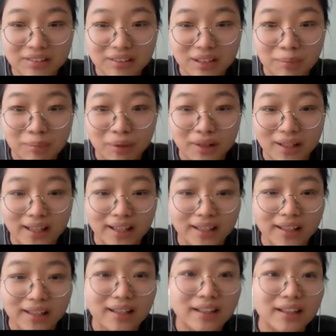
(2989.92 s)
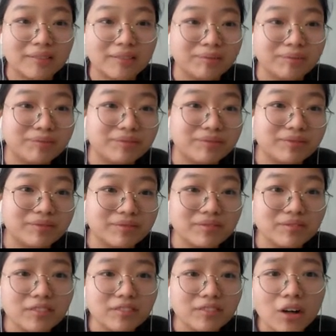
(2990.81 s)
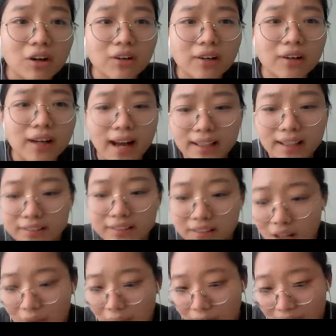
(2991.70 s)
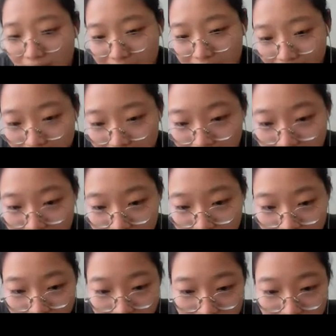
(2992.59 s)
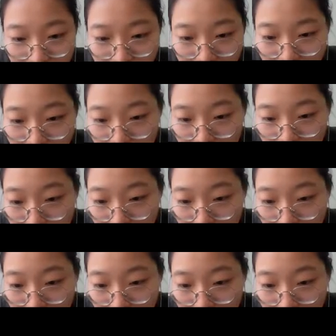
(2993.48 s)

I put it here. Okay, I saw one question here.